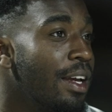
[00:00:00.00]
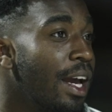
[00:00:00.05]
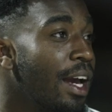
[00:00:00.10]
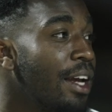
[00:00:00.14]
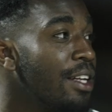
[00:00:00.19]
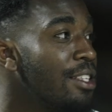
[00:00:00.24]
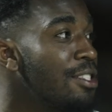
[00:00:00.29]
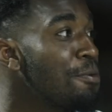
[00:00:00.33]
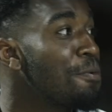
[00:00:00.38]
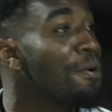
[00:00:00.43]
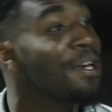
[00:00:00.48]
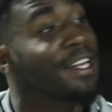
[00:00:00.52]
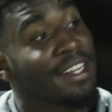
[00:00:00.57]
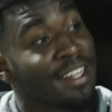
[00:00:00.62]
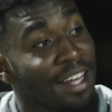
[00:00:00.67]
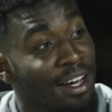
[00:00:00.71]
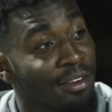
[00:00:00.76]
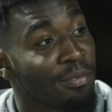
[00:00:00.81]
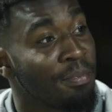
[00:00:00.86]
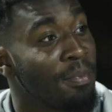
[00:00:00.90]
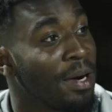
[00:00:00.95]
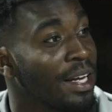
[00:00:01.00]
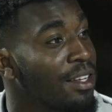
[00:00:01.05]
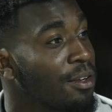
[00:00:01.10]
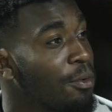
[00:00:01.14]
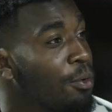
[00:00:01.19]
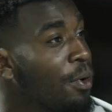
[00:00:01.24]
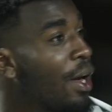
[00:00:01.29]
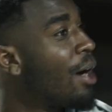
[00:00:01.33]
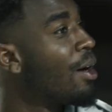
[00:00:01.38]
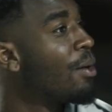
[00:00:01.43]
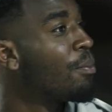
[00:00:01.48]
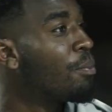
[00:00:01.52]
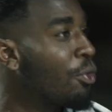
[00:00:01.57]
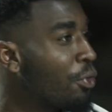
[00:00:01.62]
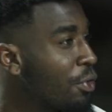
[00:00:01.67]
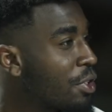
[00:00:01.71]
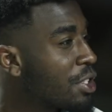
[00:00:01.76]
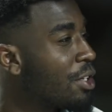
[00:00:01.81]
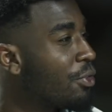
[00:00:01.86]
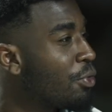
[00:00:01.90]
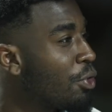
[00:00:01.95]
Yeah, it's really tough, but we are
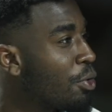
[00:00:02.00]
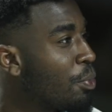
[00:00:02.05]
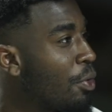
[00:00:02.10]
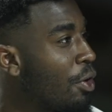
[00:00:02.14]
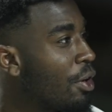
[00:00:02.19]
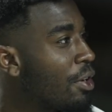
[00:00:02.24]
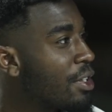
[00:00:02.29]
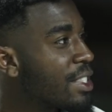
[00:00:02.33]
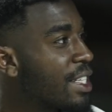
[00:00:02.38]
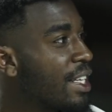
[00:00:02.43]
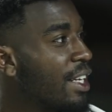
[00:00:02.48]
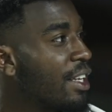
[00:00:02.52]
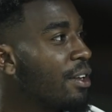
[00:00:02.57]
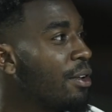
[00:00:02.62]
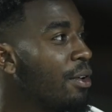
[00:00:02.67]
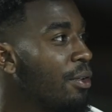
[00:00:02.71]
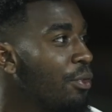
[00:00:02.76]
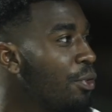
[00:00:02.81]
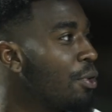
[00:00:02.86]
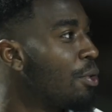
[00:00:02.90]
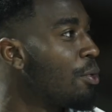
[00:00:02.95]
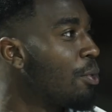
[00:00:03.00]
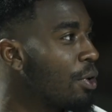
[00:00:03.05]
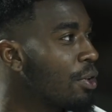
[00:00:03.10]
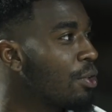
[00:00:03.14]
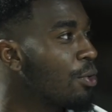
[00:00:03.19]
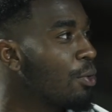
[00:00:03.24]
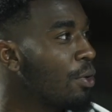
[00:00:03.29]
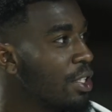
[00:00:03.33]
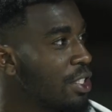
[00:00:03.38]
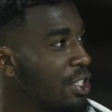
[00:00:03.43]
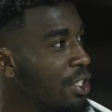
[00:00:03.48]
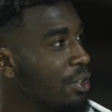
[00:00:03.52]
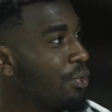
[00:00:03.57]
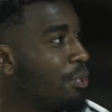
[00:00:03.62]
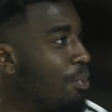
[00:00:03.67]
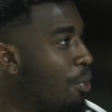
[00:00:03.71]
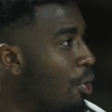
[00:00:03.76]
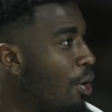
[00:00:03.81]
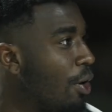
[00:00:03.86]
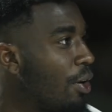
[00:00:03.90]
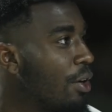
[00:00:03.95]
professional footballers, and if you want to achieve
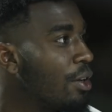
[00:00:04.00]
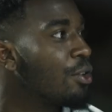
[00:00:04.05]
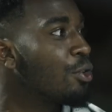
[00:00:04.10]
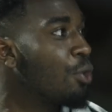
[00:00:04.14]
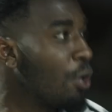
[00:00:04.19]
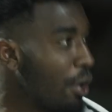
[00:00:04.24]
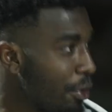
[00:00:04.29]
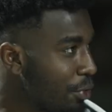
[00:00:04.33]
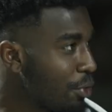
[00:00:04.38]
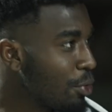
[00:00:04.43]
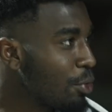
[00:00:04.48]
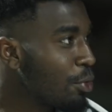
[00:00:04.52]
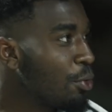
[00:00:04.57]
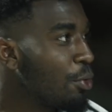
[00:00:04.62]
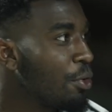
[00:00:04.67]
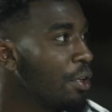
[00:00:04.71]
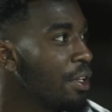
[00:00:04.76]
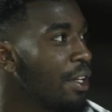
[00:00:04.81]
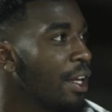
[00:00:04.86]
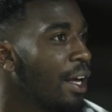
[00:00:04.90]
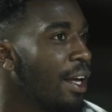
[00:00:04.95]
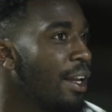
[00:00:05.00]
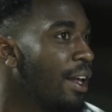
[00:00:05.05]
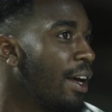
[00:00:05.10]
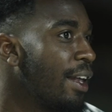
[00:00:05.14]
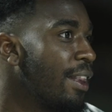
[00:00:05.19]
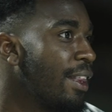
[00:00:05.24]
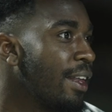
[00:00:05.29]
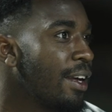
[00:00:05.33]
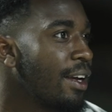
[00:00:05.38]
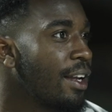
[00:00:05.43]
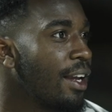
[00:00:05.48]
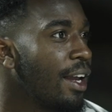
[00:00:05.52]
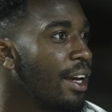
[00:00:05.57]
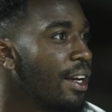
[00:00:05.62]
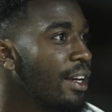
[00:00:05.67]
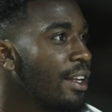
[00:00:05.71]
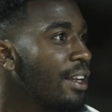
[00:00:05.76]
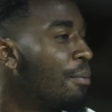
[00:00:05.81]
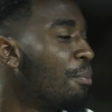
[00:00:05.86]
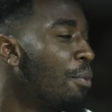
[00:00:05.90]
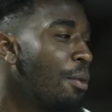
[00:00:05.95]
more, you have to do it. And I think
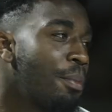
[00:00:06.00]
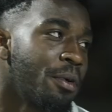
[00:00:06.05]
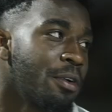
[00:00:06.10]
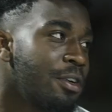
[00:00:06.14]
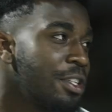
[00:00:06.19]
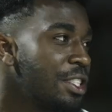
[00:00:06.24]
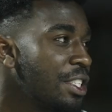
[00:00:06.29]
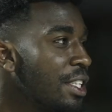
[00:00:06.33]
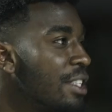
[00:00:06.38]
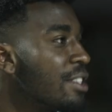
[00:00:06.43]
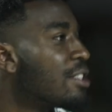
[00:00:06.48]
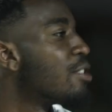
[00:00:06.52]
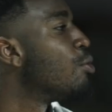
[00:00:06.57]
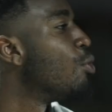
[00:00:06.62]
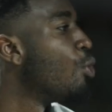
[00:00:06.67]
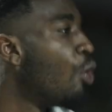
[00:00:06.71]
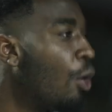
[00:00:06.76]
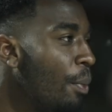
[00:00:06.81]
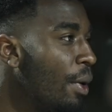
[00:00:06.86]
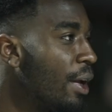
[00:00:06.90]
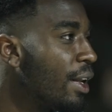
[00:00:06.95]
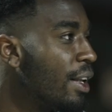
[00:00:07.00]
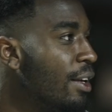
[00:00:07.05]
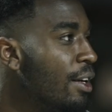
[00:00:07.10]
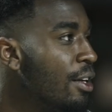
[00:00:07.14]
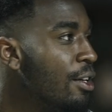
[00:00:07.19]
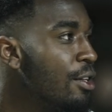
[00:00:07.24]
like in the preparation, it's normal.